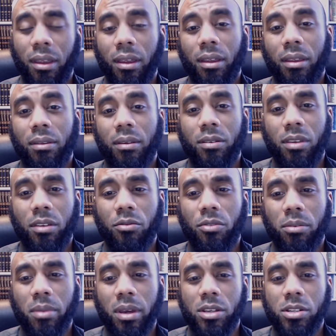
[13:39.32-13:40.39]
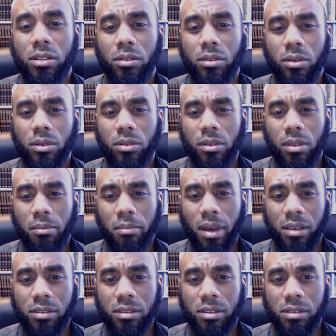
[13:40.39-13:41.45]
this information to, to the
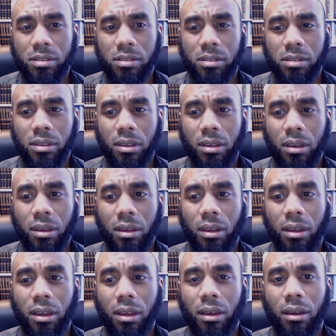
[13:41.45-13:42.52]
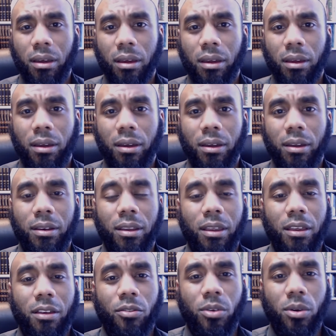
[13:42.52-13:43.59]
masses uh, and
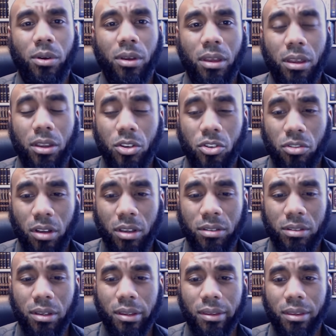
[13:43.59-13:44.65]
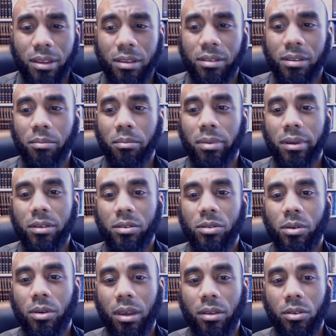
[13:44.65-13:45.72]
if you're interested in this, then please
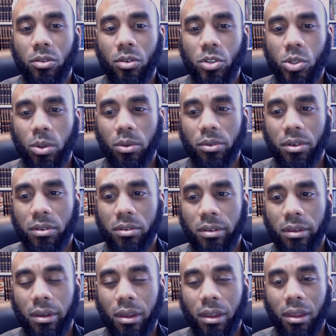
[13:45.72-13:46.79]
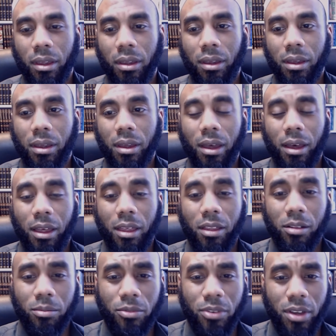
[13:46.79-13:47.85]
do get in touch with us at
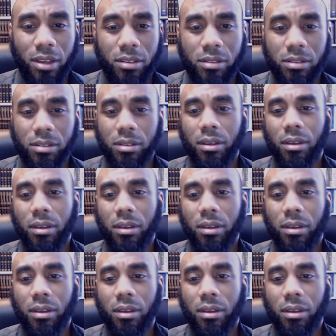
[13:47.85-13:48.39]
Ilm Suite